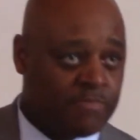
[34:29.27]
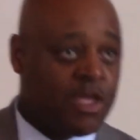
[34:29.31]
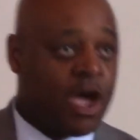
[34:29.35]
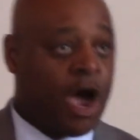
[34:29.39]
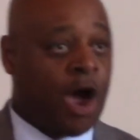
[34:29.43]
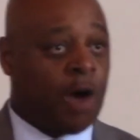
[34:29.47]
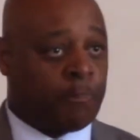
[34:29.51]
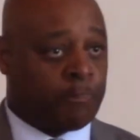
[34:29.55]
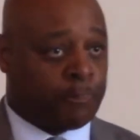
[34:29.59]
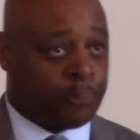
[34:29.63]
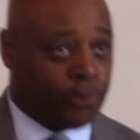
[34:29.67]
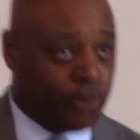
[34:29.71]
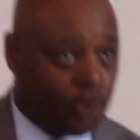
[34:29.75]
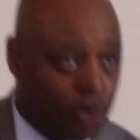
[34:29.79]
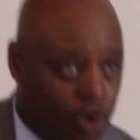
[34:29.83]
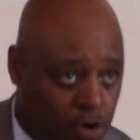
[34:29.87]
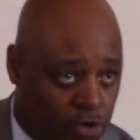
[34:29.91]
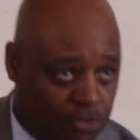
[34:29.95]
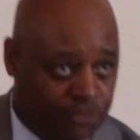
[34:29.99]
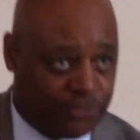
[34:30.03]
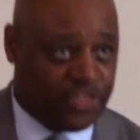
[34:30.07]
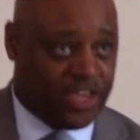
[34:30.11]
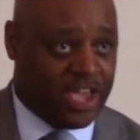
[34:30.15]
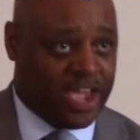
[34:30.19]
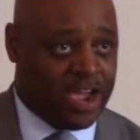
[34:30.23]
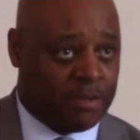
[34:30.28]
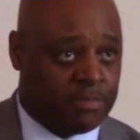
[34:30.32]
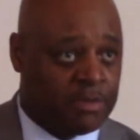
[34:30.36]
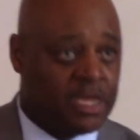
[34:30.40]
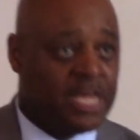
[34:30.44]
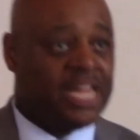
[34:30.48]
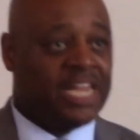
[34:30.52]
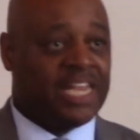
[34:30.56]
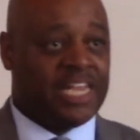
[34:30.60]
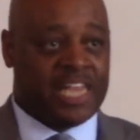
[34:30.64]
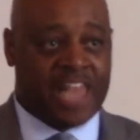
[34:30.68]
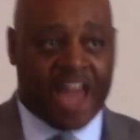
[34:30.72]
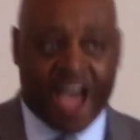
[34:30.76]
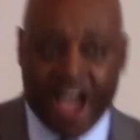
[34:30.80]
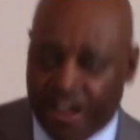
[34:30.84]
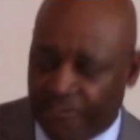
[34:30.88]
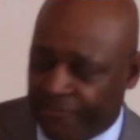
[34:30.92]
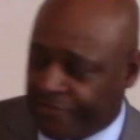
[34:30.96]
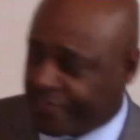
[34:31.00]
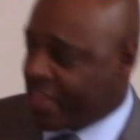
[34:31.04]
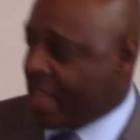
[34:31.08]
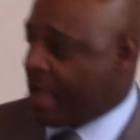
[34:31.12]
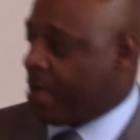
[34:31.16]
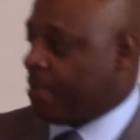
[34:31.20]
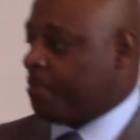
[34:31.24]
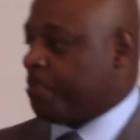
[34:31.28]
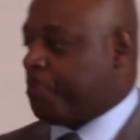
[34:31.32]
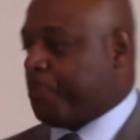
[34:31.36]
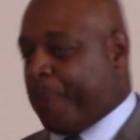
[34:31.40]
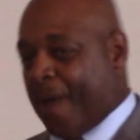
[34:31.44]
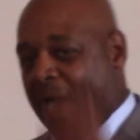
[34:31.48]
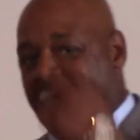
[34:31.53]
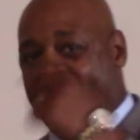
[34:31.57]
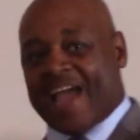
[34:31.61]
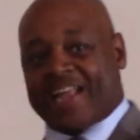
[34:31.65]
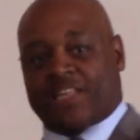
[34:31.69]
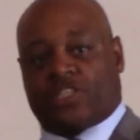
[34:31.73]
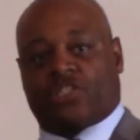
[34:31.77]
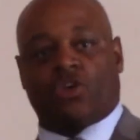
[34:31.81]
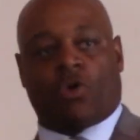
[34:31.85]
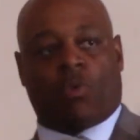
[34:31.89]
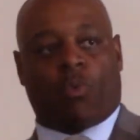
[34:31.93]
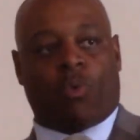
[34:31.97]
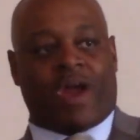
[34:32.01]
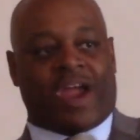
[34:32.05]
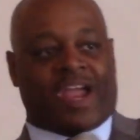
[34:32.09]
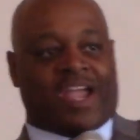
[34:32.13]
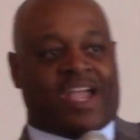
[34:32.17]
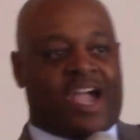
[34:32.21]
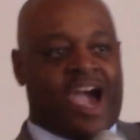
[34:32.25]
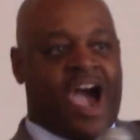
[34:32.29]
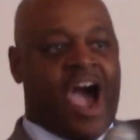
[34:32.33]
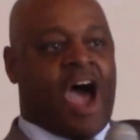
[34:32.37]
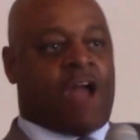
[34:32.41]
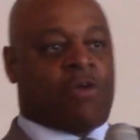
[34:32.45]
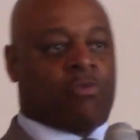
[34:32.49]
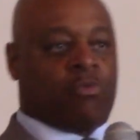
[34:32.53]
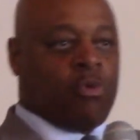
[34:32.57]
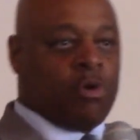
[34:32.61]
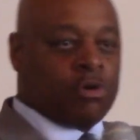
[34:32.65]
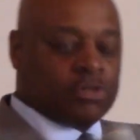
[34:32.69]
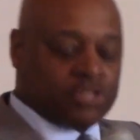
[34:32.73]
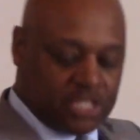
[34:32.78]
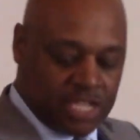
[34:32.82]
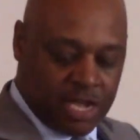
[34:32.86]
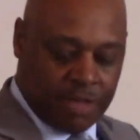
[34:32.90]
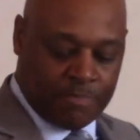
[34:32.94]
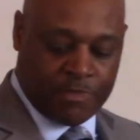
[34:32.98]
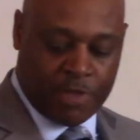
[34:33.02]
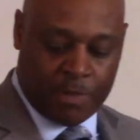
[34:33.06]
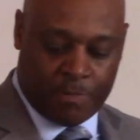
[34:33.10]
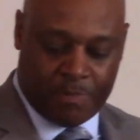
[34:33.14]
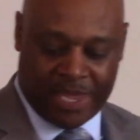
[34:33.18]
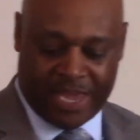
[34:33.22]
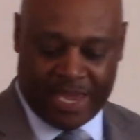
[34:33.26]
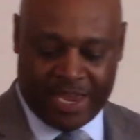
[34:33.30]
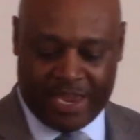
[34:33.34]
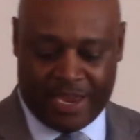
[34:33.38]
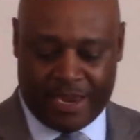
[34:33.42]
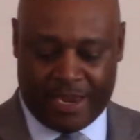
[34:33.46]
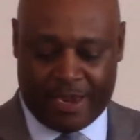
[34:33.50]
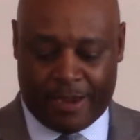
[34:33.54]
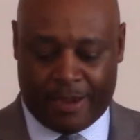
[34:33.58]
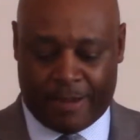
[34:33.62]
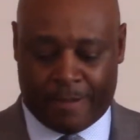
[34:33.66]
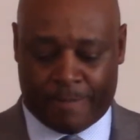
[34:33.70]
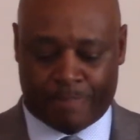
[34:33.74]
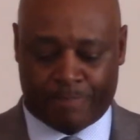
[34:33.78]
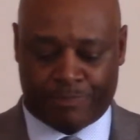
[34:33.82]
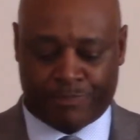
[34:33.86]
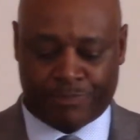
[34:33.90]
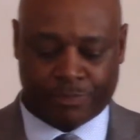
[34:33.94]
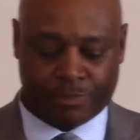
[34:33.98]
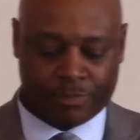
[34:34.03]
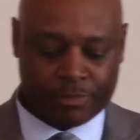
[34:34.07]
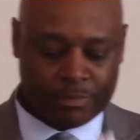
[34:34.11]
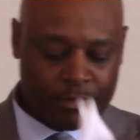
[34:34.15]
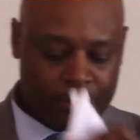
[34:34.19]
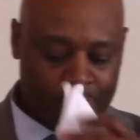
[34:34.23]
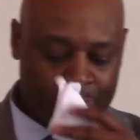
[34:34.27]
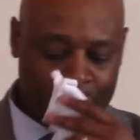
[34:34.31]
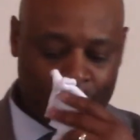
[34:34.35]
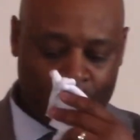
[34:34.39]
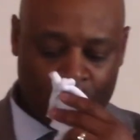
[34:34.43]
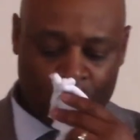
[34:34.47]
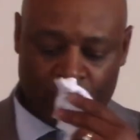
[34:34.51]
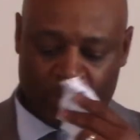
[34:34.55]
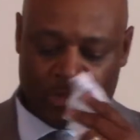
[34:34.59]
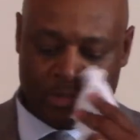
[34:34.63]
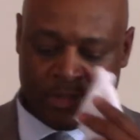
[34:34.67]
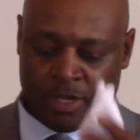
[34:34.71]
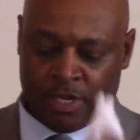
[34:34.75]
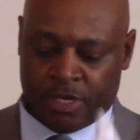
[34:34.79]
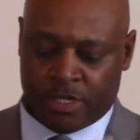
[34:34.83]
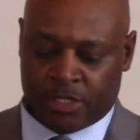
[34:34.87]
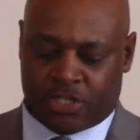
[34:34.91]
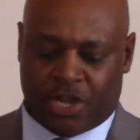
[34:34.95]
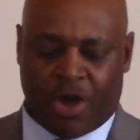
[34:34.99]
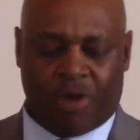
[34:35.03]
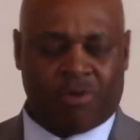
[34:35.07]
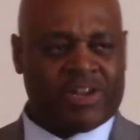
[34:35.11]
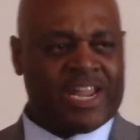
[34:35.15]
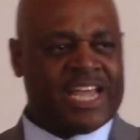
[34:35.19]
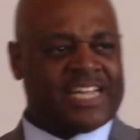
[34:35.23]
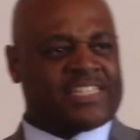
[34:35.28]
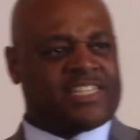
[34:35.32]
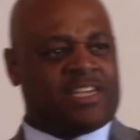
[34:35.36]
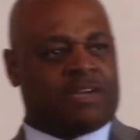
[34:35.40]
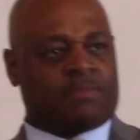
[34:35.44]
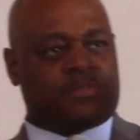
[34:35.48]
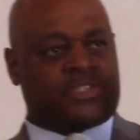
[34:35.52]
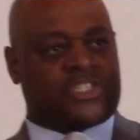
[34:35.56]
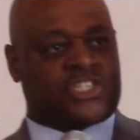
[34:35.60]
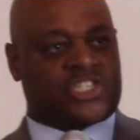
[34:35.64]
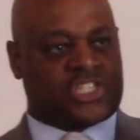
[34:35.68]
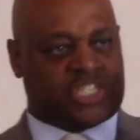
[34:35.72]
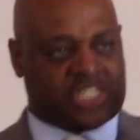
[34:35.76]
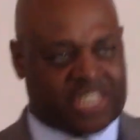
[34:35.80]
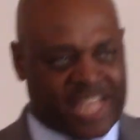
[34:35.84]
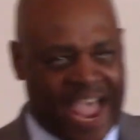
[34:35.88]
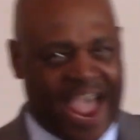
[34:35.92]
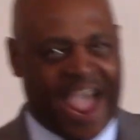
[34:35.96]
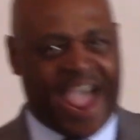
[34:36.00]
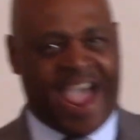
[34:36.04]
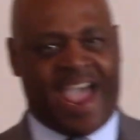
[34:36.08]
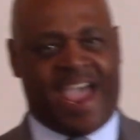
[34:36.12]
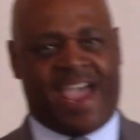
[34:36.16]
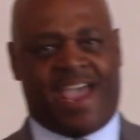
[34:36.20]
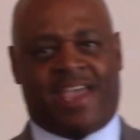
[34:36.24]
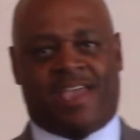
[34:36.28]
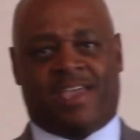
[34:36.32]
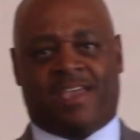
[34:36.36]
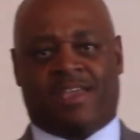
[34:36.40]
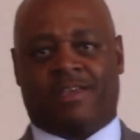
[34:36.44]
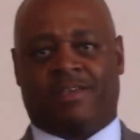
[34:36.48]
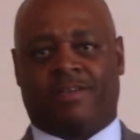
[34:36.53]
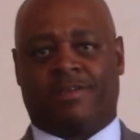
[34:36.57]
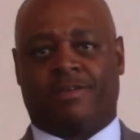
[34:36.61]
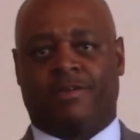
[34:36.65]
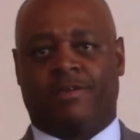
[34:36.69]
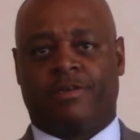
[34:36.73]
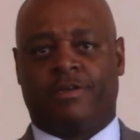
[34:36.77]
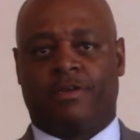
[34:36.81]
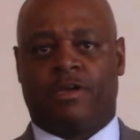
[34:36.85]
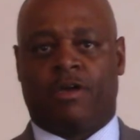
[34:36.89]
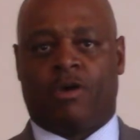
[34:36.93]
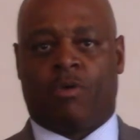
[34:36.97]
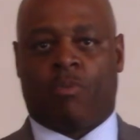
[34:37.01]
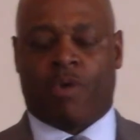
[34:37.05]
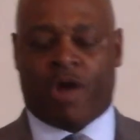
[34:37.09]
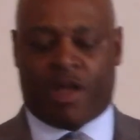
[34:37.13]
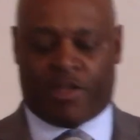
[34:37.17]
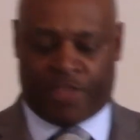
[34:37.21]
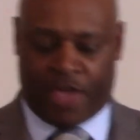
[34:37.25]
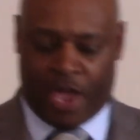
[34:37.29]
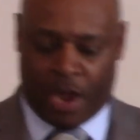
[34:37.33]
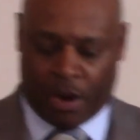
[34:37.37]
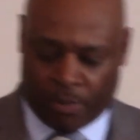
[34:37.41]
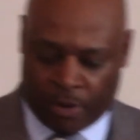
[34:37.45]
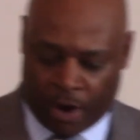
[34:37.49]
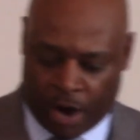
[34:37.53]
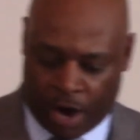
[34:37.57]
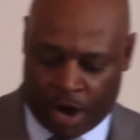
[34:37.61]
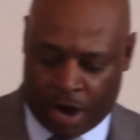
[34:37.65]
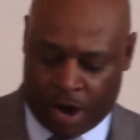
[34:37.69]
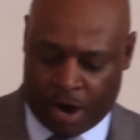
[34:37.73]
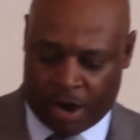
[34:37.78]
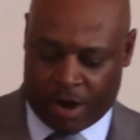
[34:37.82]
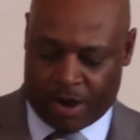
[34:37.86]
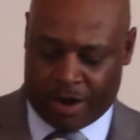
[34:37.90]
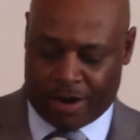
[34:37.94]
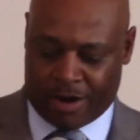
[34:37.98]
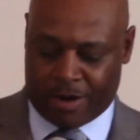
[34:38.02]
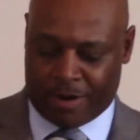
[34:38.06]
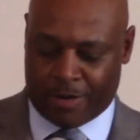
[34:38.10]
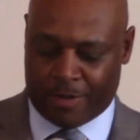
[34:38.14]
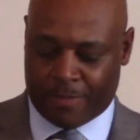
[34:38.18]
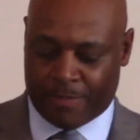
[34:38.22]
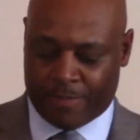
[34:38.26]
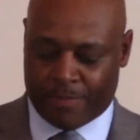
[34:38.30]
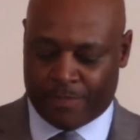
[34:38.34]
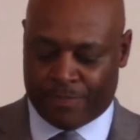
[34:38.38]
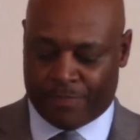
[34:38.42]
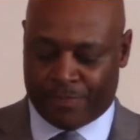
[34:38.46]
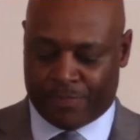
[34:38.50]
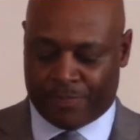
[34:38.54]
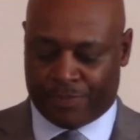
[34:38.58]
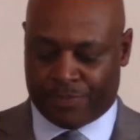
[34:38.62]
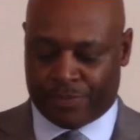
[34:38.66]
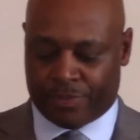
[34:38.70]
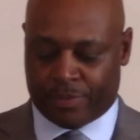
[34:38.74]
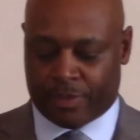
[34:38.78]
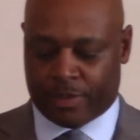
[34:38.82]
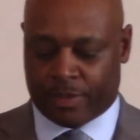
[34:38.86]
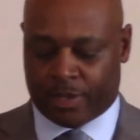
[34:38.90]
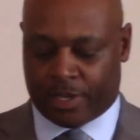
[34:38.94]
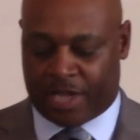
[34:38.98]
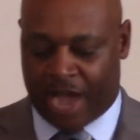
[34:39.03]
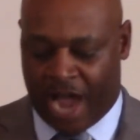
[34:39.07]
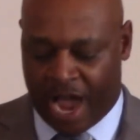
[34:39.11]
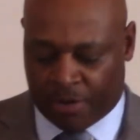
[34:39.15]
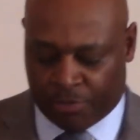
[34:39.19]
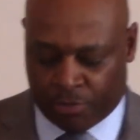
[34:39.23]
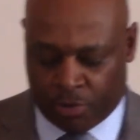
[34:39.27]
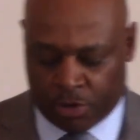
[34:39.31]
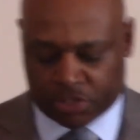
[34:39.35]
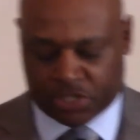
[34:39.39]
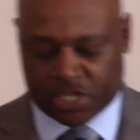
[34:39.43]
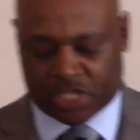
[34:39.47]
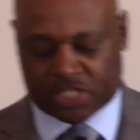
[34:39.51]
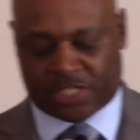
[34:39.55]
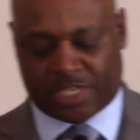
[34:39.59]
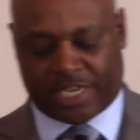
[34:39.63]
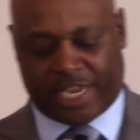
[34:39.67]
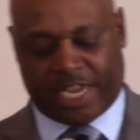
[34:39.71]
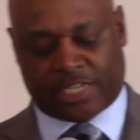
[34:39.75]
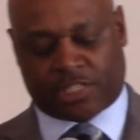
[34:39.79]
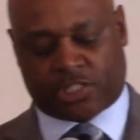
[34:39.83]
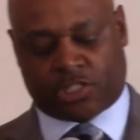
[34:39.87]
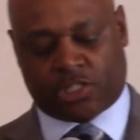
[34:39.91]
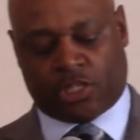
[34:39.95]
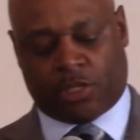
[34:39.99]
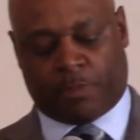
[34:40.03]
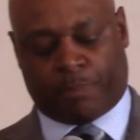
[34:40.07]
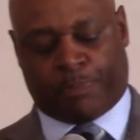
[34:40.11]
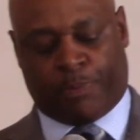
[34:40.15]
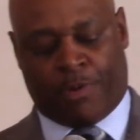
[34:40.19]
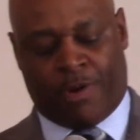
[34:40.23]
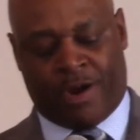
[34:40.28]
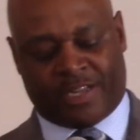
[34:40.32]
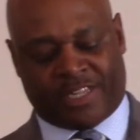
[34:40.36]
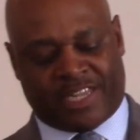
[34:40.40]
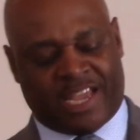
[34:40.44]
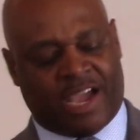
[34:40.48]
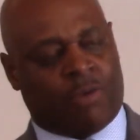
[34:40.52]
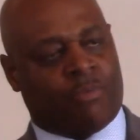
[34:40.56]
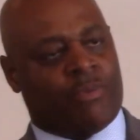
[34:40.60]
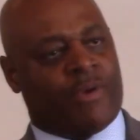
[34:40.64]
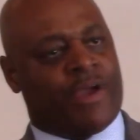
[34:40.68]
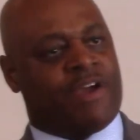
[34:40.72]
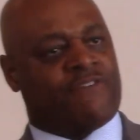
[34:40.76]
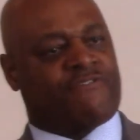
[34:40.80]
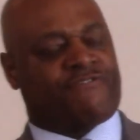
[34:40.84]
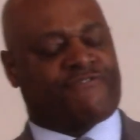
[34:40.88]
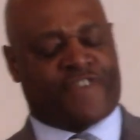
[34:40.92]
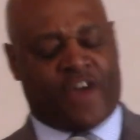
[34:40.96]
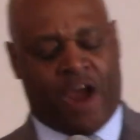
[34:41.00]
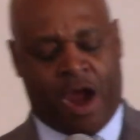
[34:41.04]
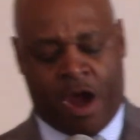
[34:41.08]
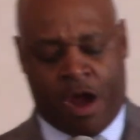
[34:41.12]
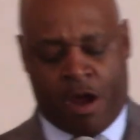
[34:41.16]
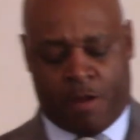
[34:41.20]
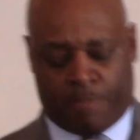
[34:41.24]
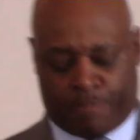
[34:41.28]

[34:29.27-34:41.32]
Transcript: Approve them. Love them back to where God wants them to be. Don't let them stay where they were. God wants us to get to the point that we affirm